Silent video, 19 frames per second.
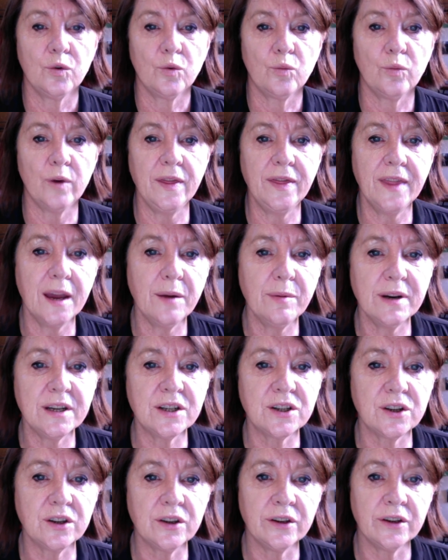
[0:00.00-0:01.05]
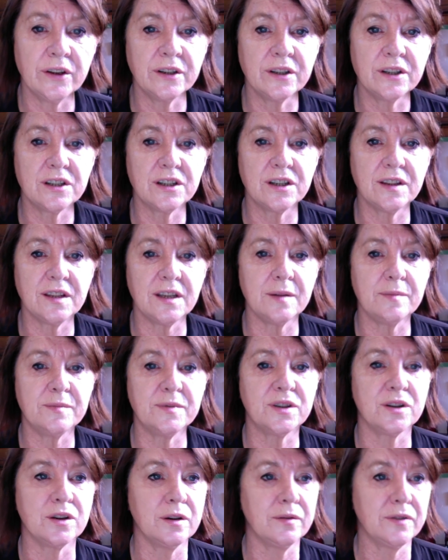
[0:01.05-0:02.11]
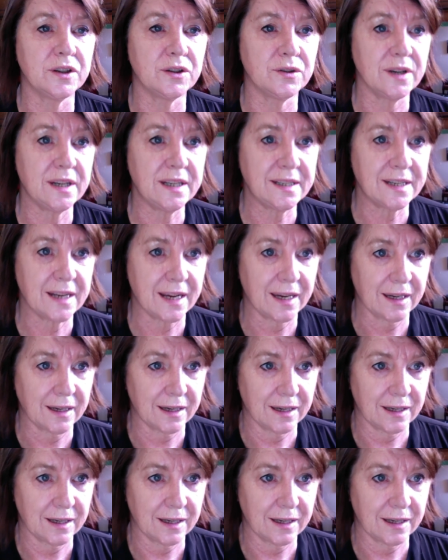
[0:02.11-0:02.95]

When they returned to the observatory deck,